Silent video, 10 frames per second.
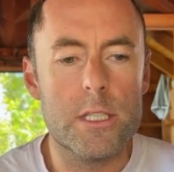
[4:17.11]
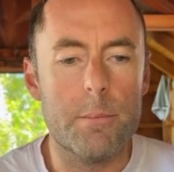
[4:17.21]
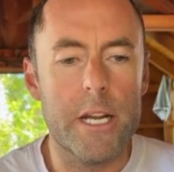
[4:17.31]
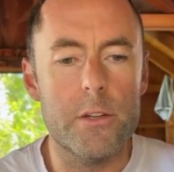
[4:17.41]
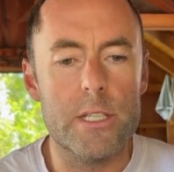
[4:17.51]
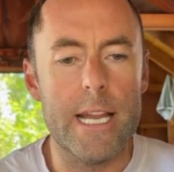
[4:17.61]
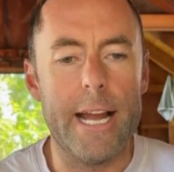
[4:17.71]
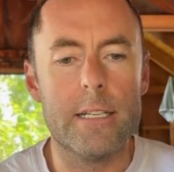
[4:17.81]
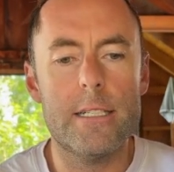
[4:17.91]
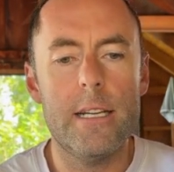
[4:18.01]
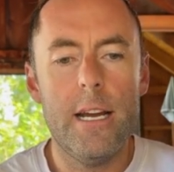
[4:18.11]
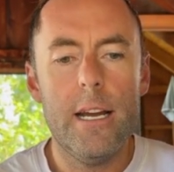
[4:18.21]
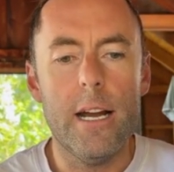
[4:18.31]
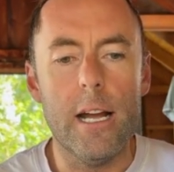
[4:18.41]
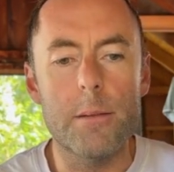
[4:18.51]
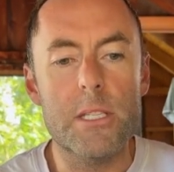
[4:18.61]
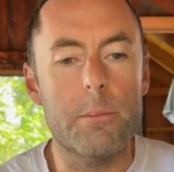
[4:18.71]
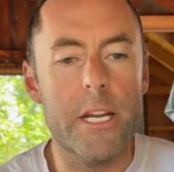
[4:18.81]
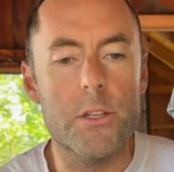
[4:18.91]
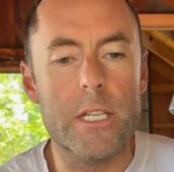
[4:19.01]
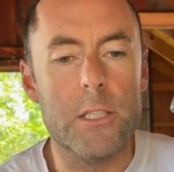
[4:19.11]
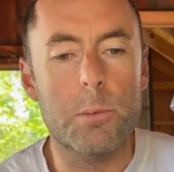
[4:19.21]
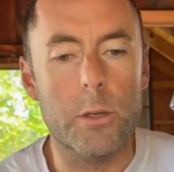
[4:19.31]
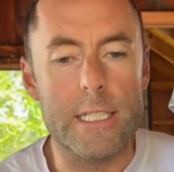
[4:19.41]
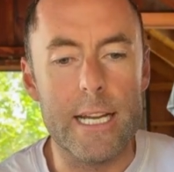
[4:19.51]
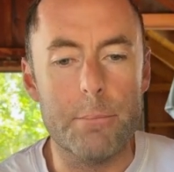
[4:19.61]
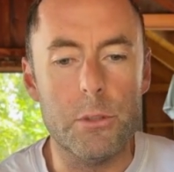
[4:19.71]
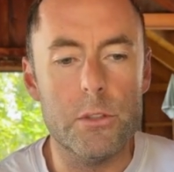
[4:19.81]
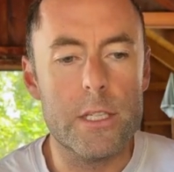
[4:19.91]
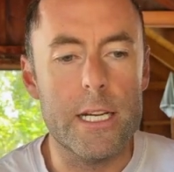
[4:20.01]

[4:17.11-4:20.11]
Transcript: some I use next, some I use explore examples.